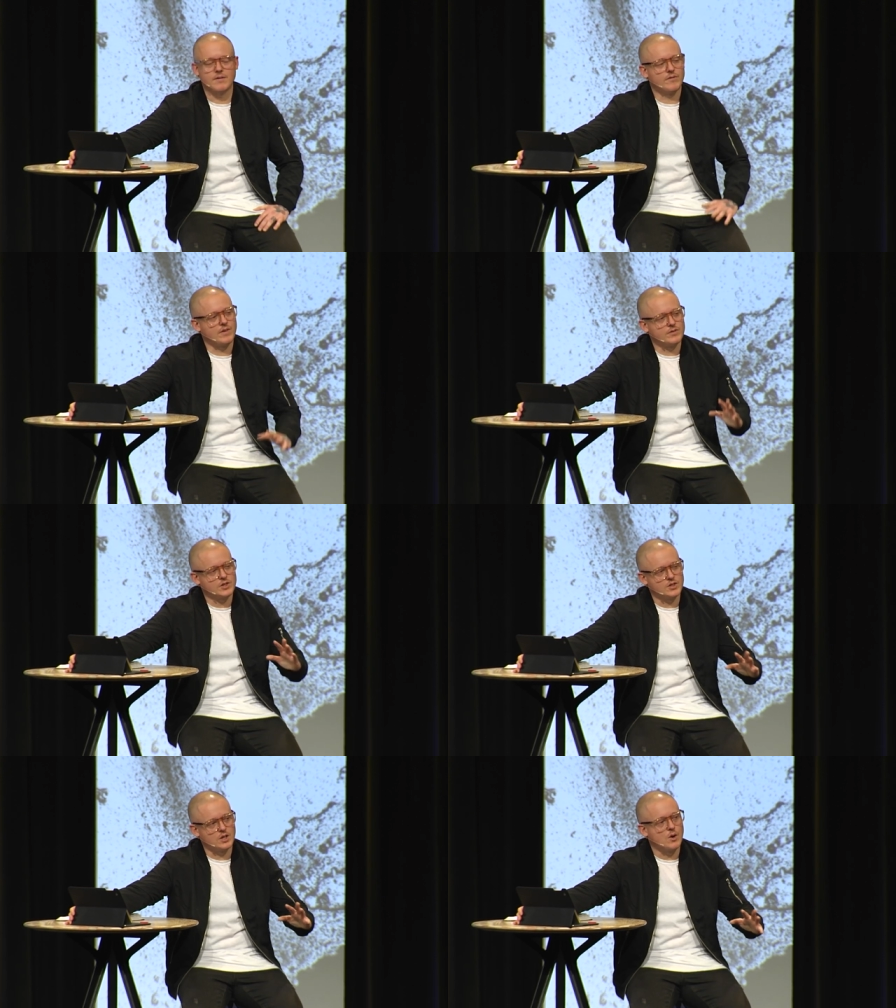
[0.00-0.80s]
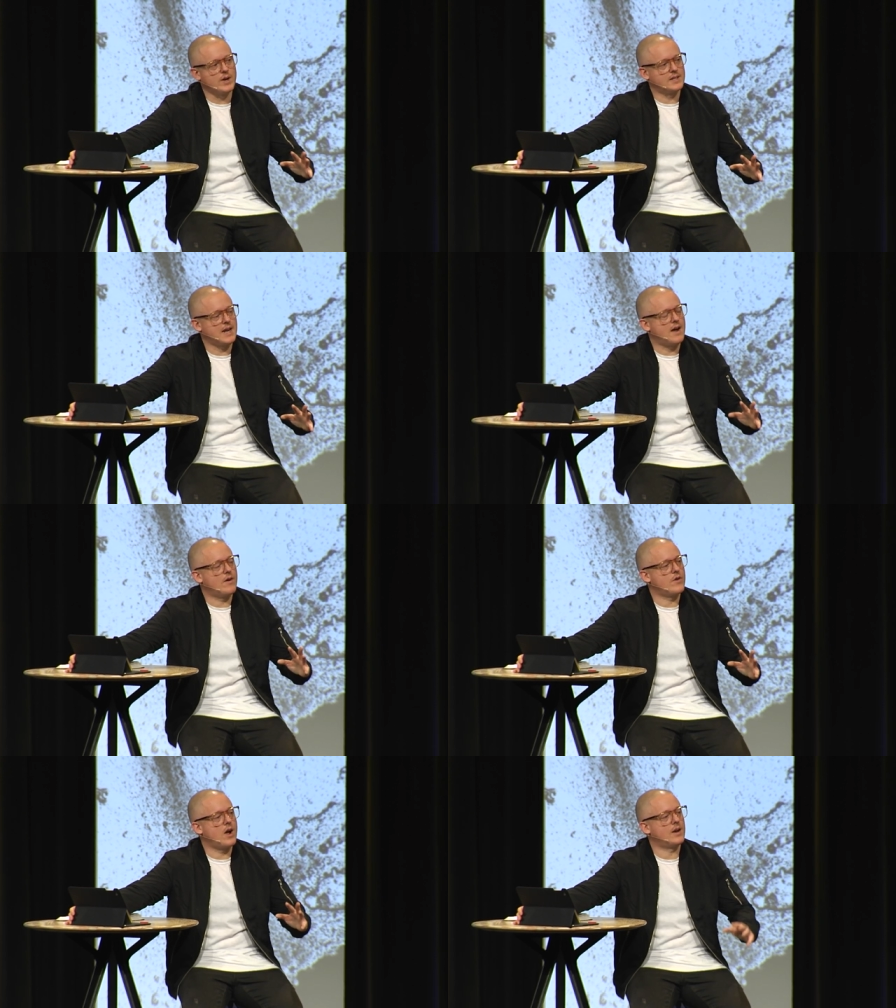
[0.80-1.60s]
of, of slowing
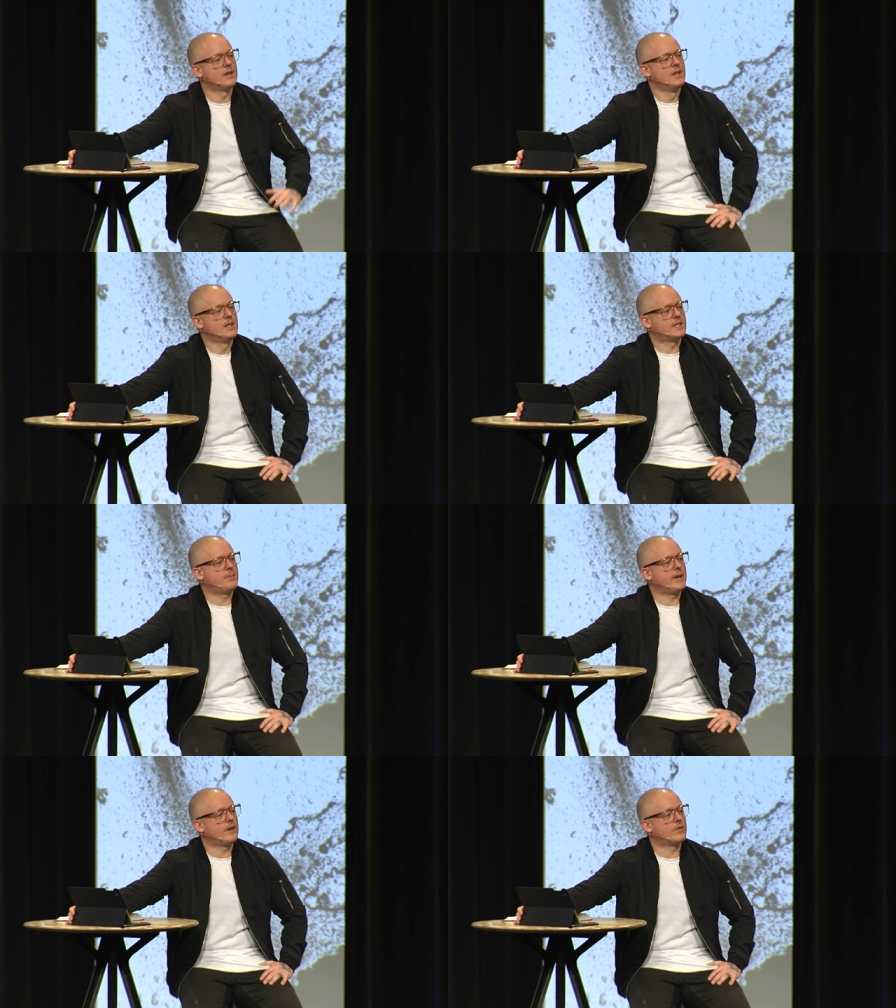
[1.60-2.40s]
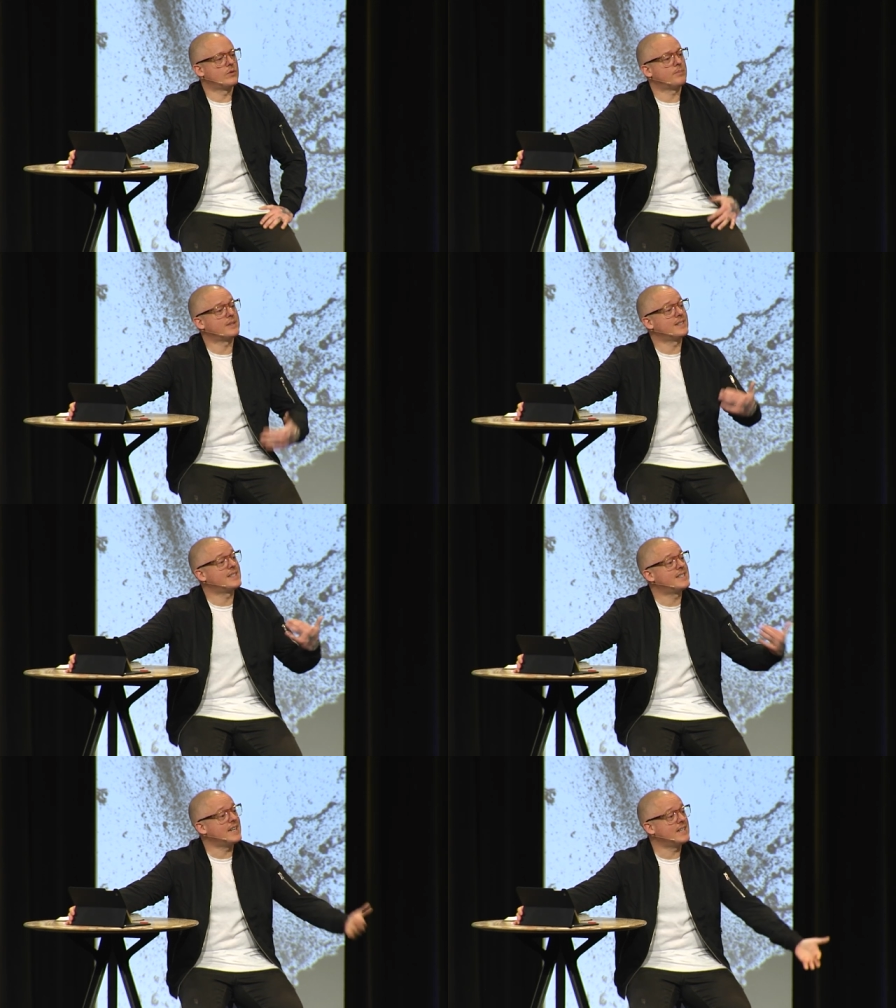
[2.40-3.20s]
down, not speeding through it, but to
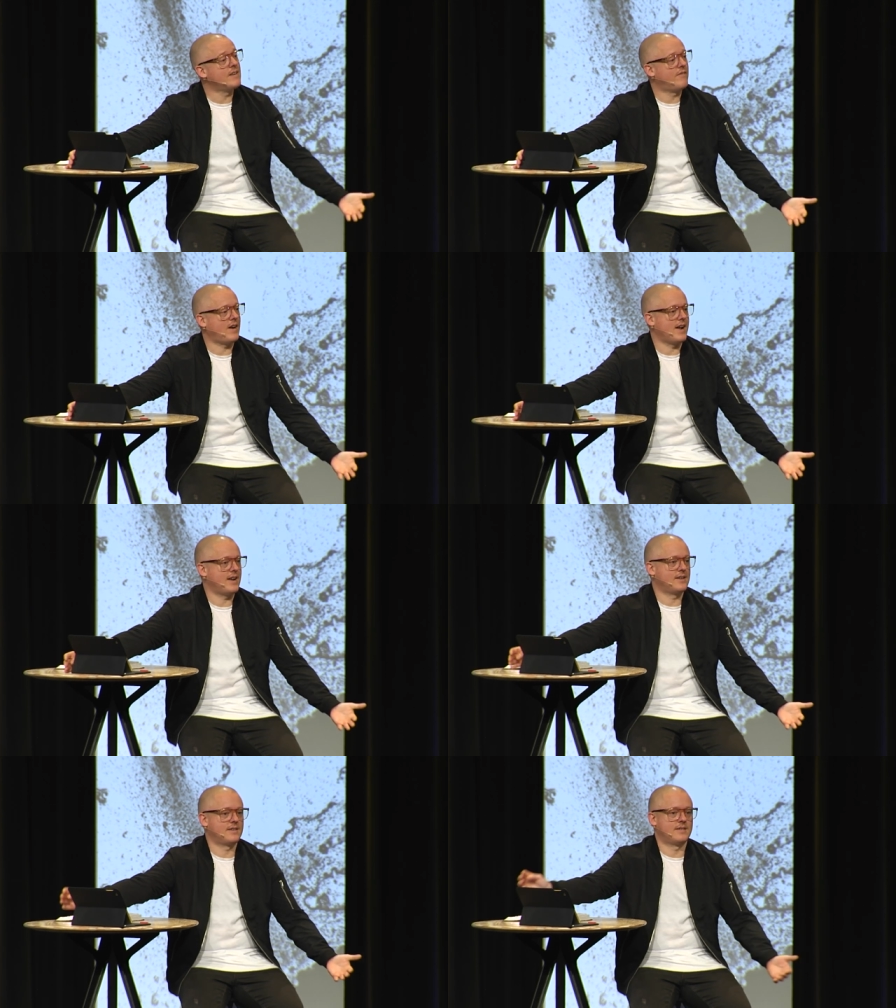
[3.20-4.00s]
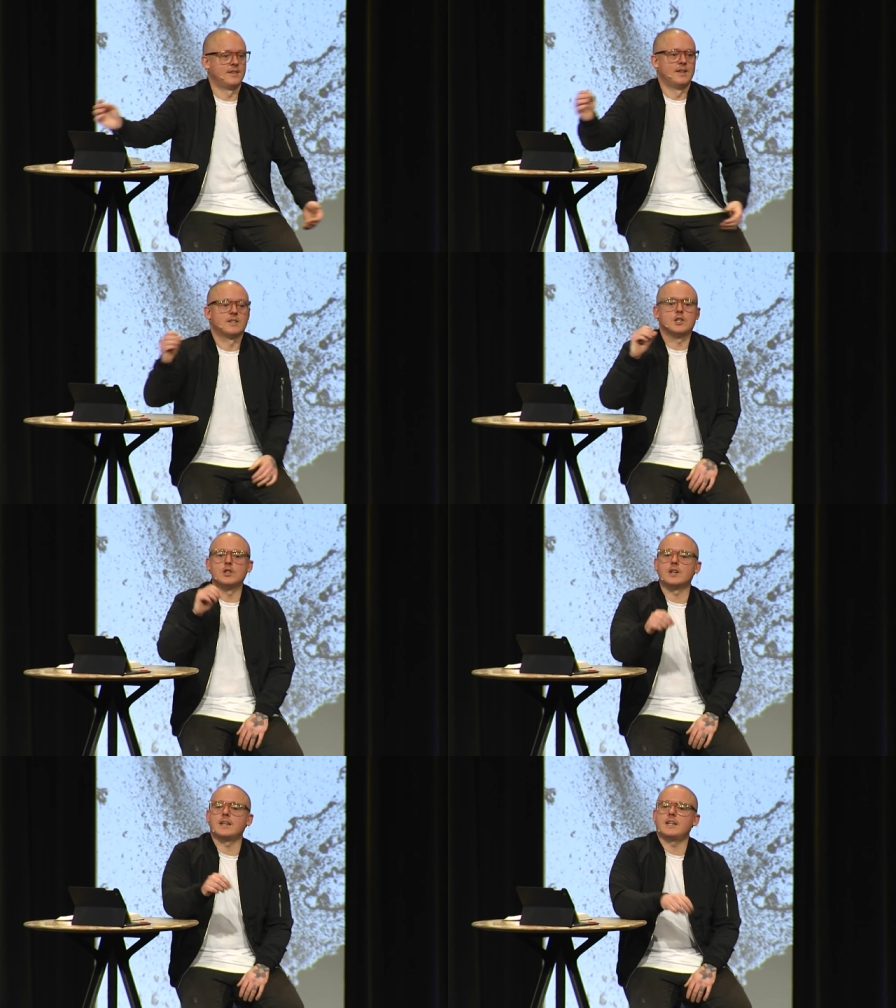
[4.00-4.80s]
dignify it, to
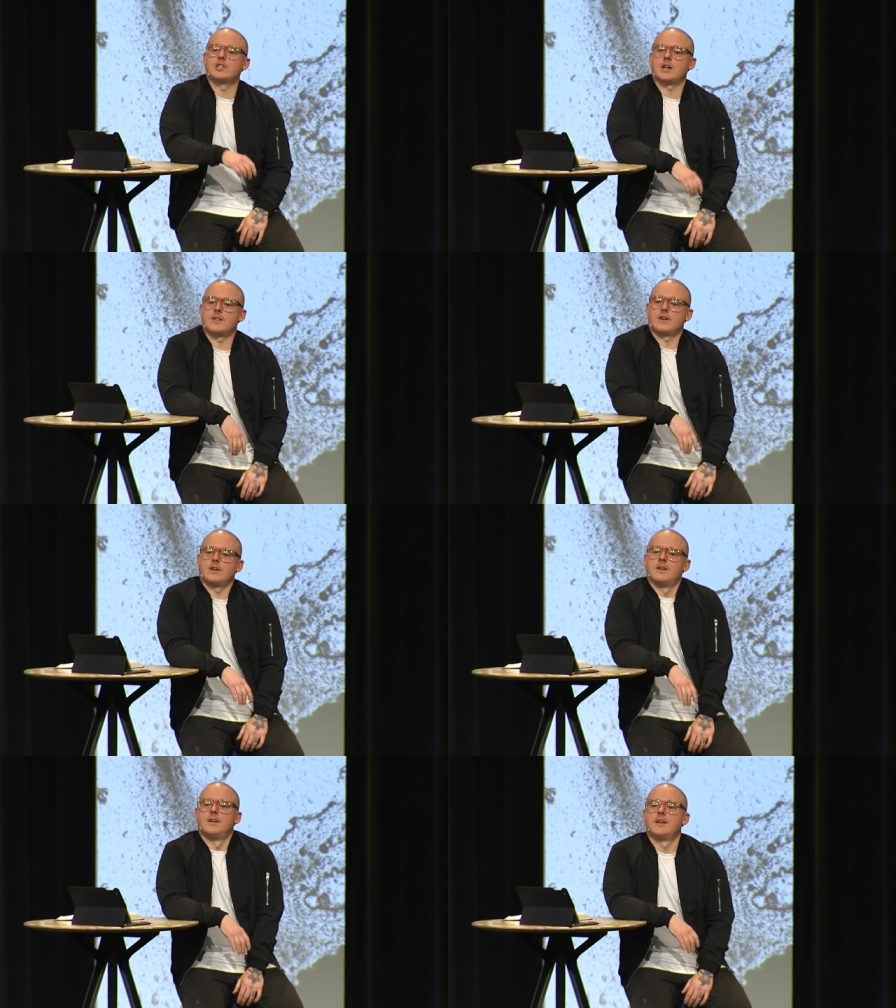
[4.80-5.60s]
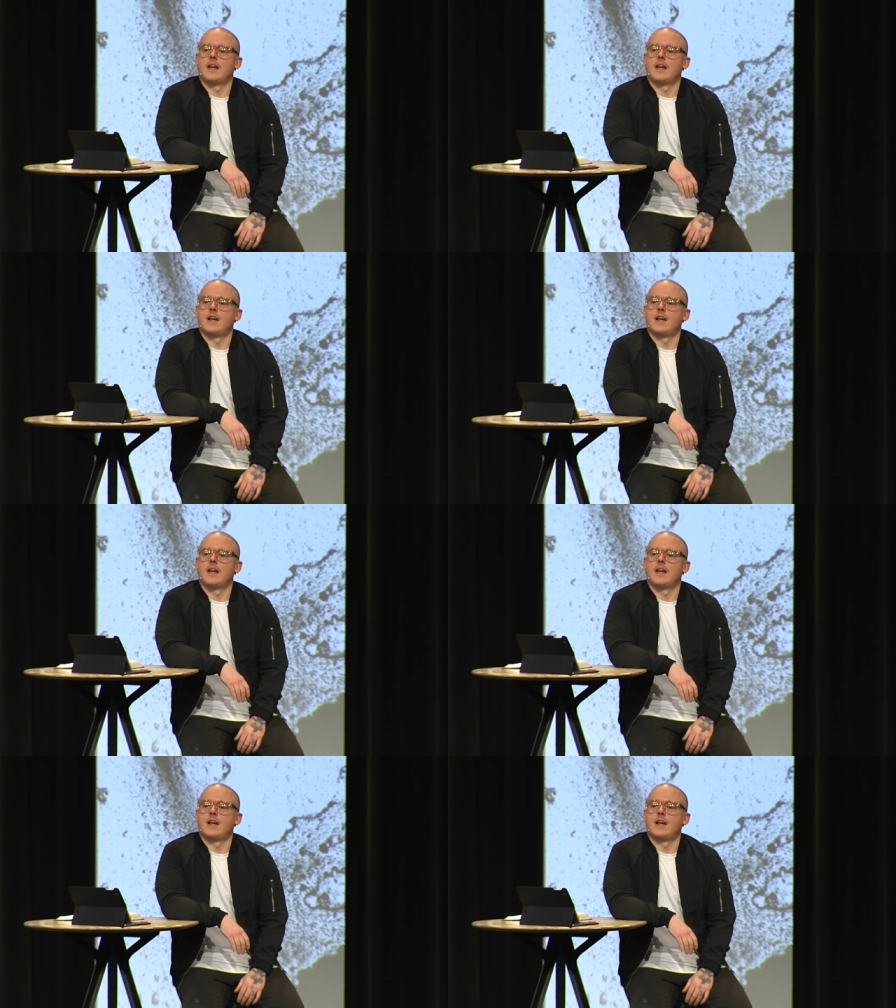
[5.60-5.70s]
look at each other